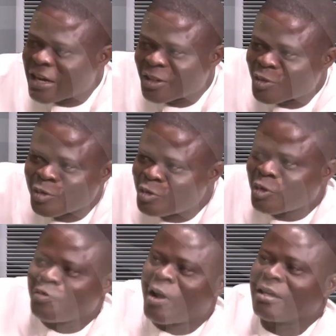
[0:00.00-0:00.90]
a solution
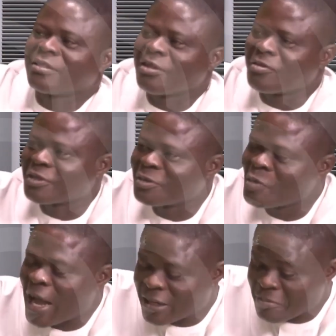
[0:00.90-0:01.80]
for ourselves. We
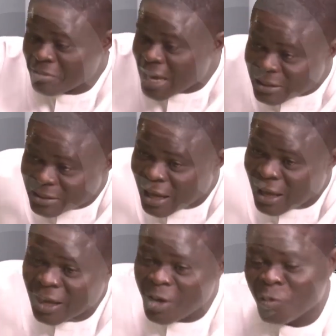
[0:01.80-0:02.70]
are in the mess
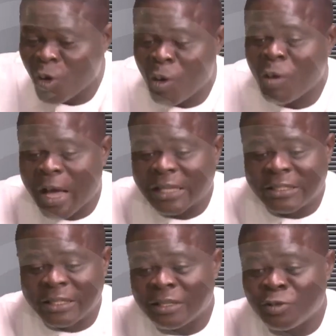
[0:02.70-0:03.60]
now. Because when we are
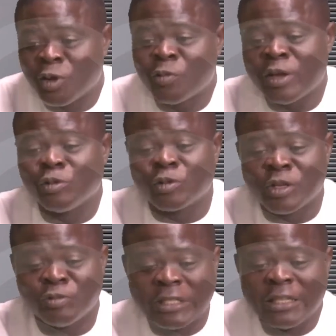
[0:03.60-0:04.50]
digging, when you
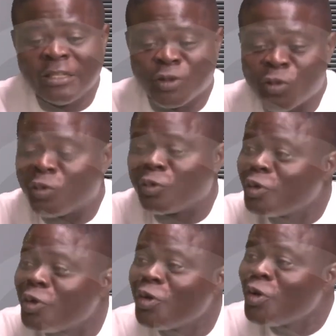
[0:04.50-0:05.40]
keep digging the hole,
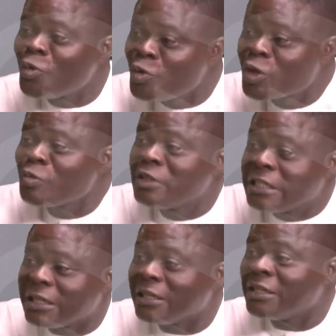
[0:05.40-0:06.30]
you keep
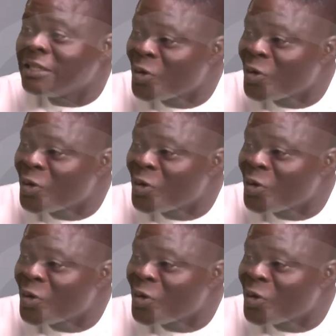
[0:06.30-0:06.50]
digging in a